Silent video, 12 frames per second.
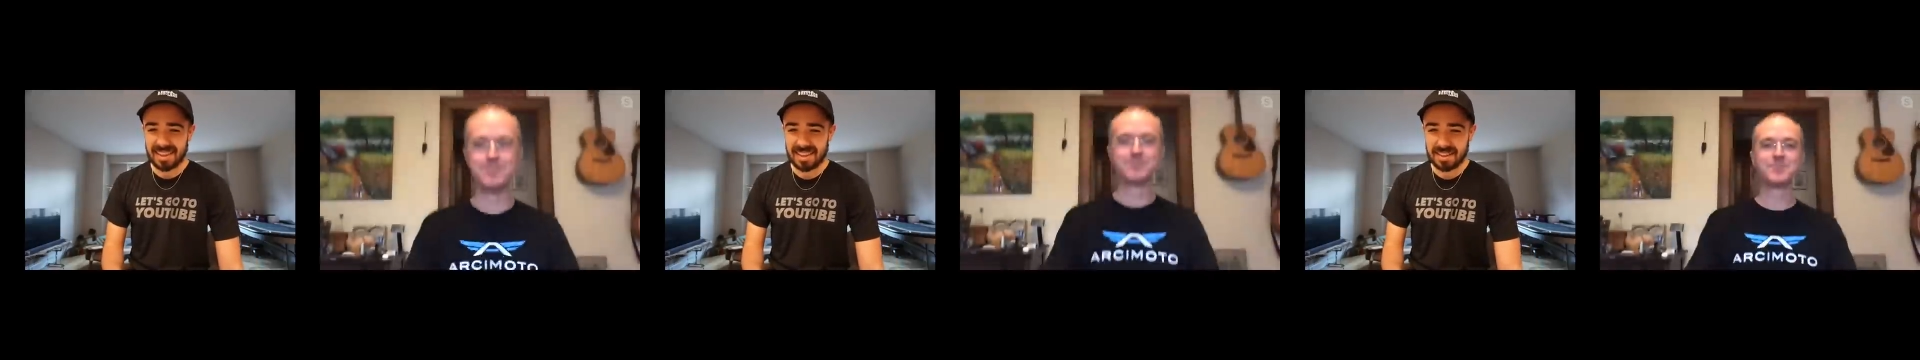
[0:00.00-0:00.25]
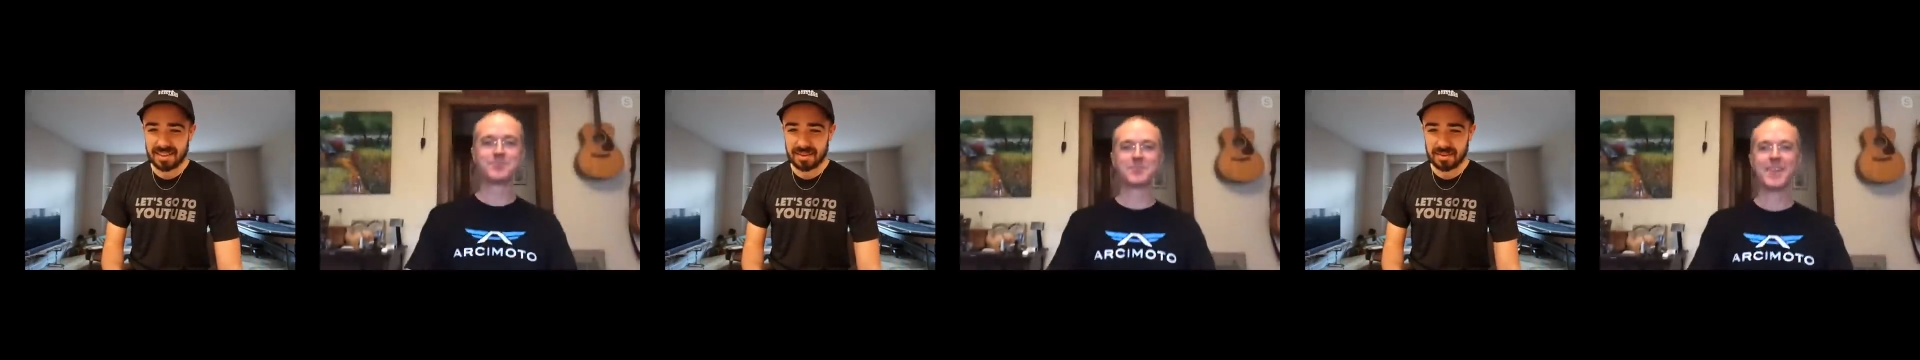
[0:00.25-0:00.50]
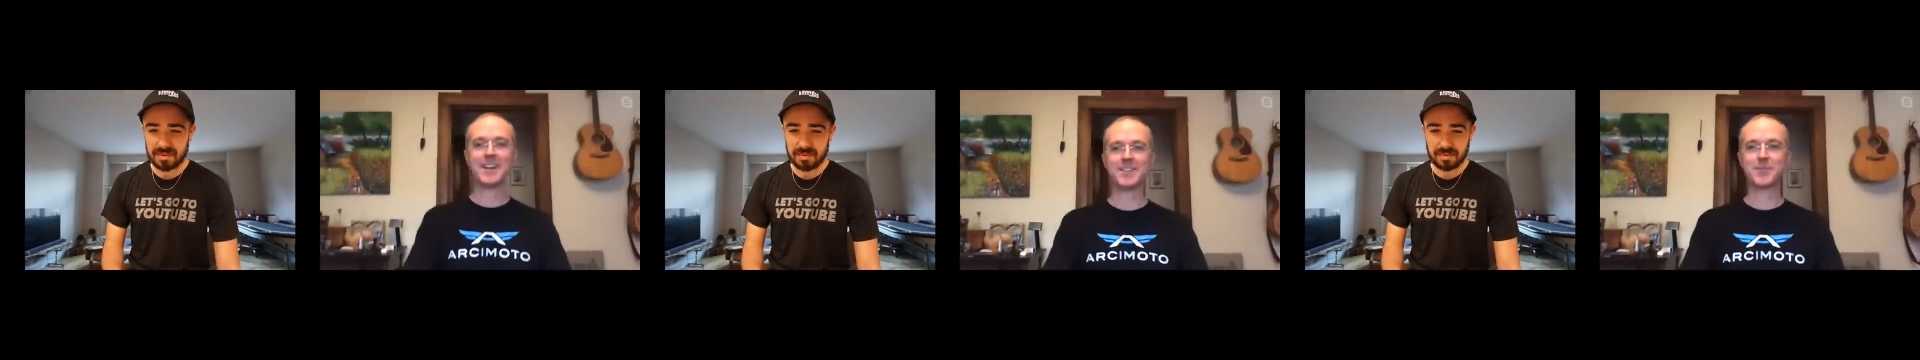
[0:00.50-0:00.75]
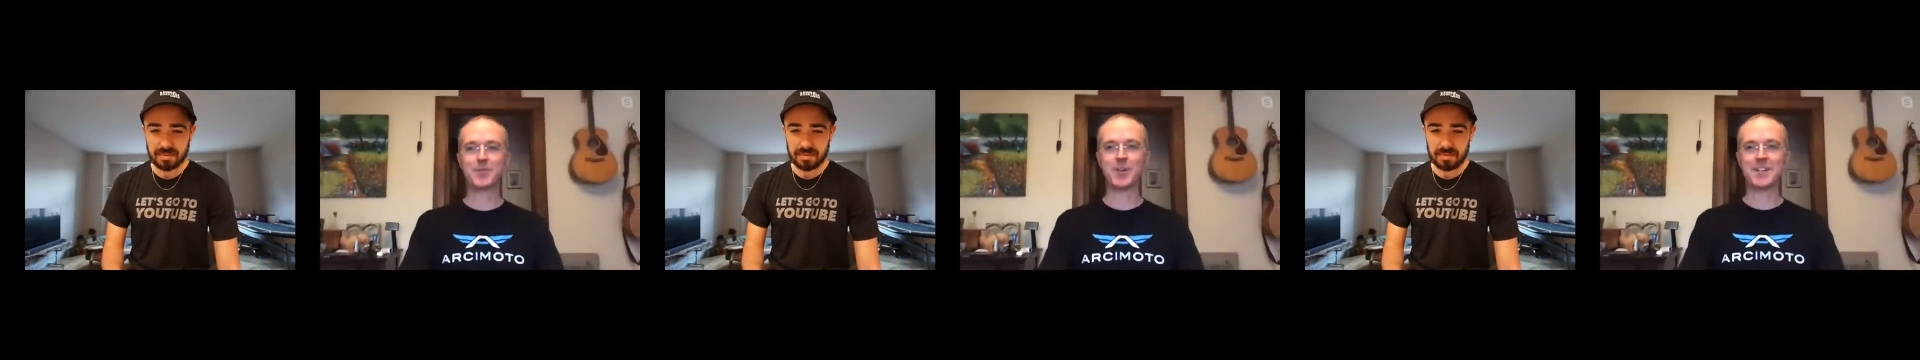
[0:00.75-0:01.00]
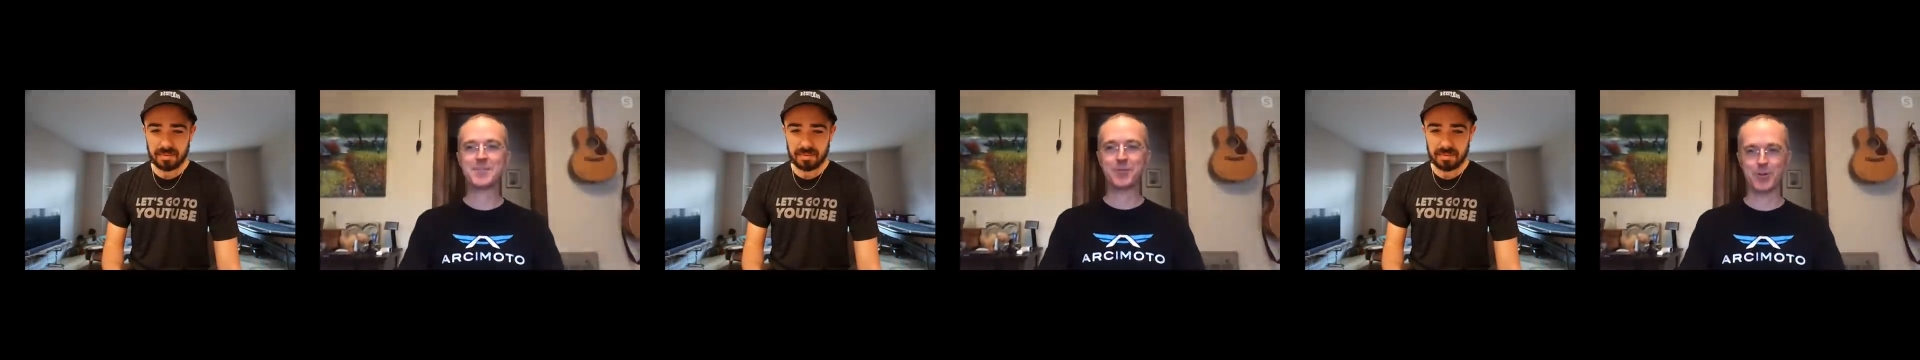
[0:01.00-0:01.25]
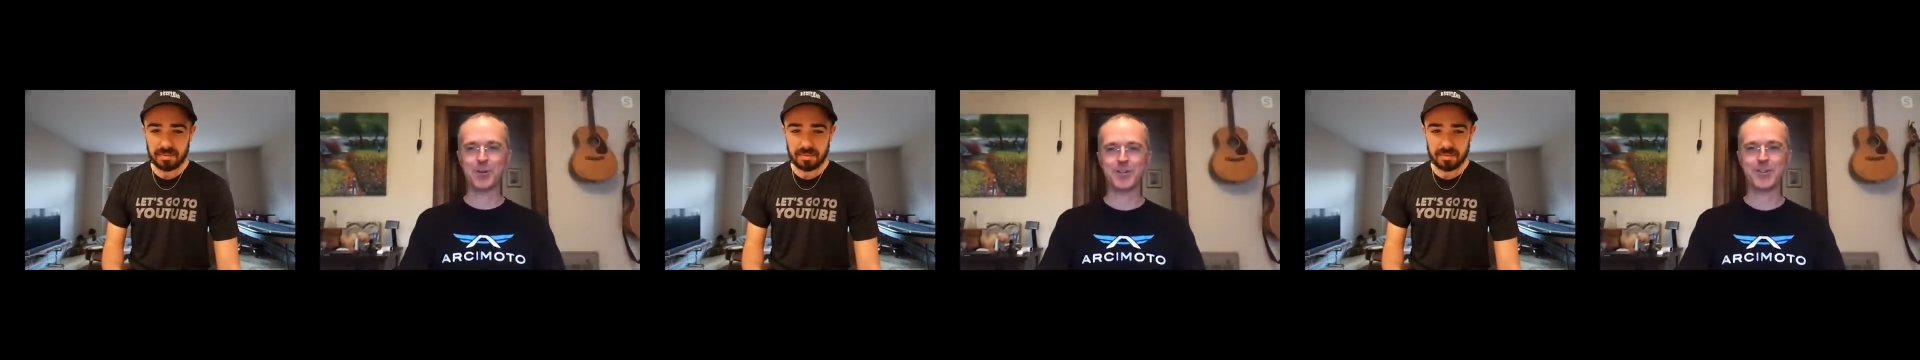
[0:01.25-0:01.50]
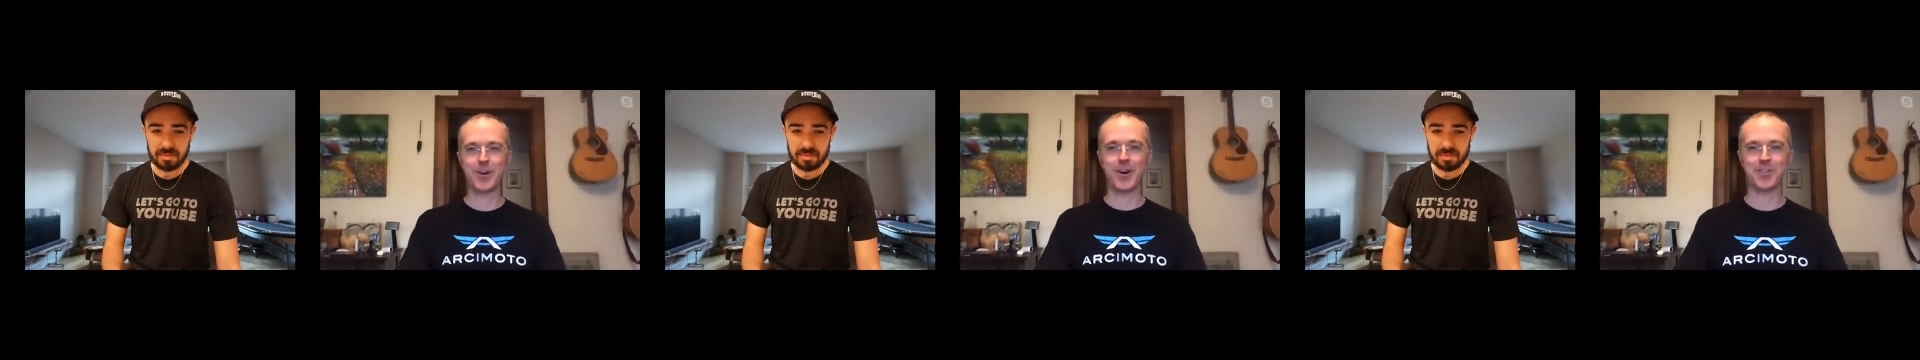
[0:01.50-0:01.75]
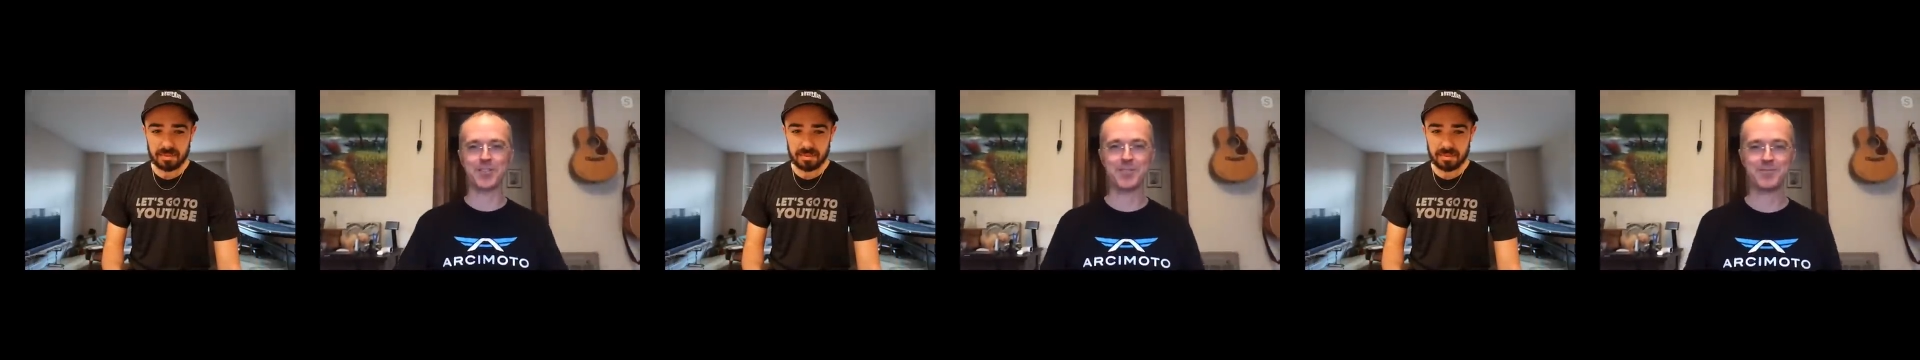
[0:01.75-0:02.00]
Speaker 1: um, it's for it's for a good
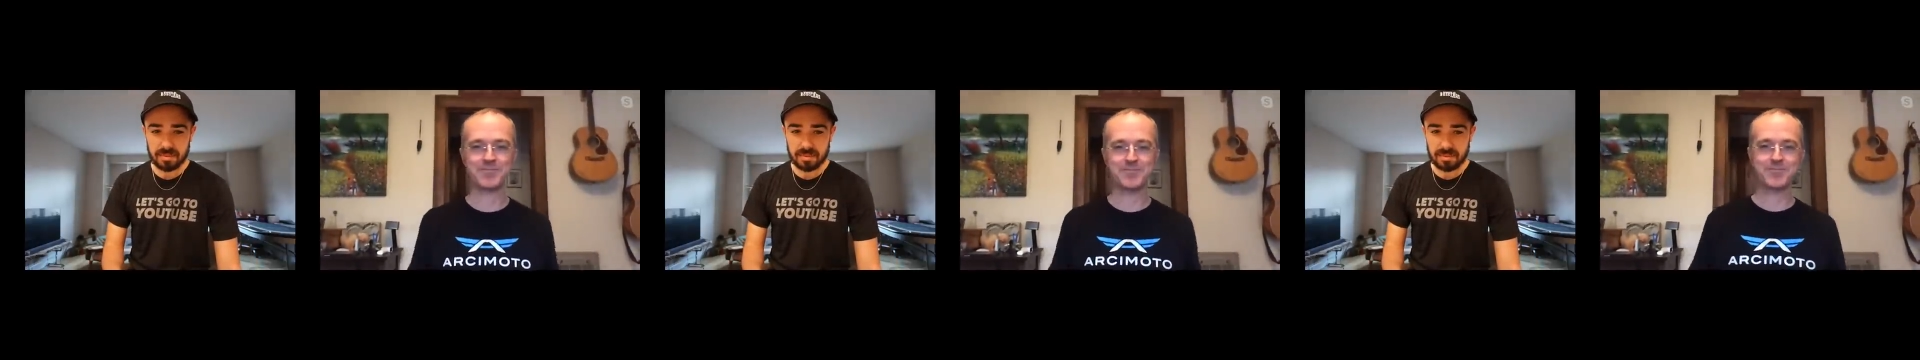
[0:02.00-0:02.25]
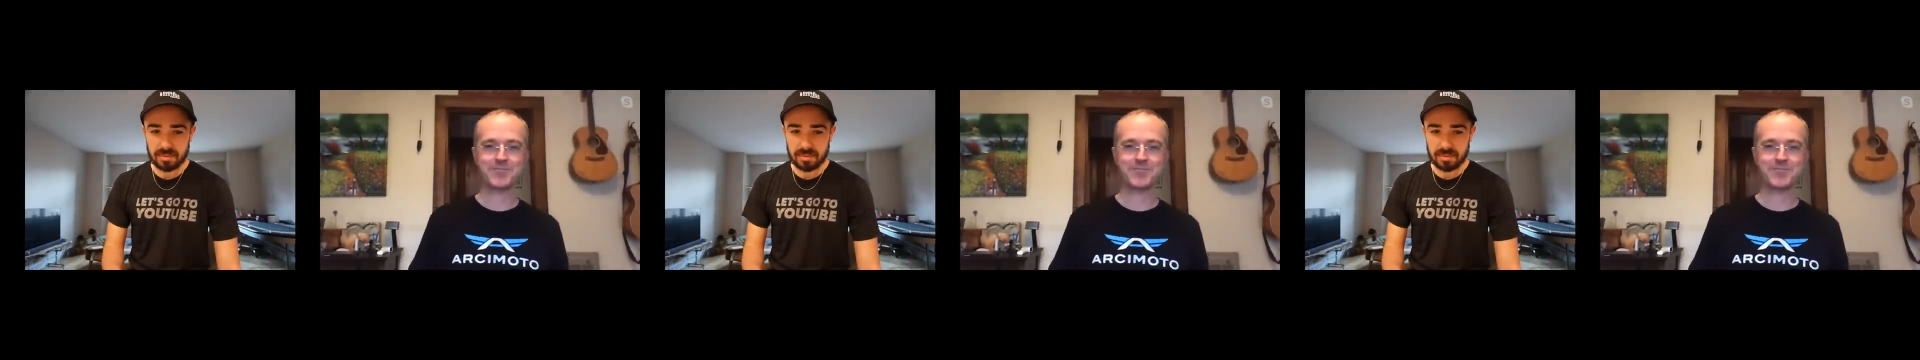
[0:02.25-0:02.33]
cause.